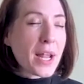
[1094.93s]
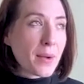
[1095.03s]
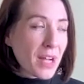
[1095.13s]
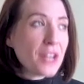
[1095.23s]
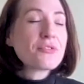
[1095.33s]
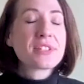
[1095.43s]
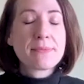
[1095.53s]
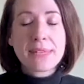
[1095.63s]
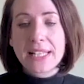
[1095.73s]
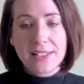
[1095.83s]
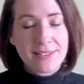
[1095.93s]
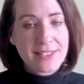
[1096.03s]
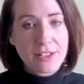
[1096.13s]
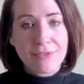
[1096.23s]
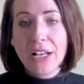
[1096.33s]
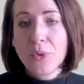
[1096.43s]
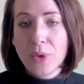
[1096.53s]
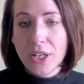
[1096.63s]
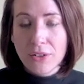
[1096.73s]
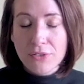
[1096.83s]
hundreds of millions around the
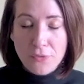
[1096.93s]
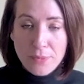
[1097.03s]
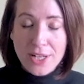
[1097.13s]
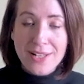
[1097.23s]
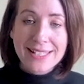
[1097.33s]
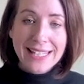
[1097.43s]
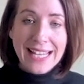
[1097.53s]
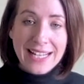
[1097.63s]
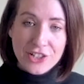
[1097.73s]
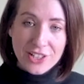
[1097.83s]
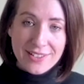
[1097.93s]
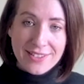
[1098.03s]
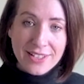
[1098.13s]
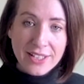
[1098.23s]
world of birds in cages.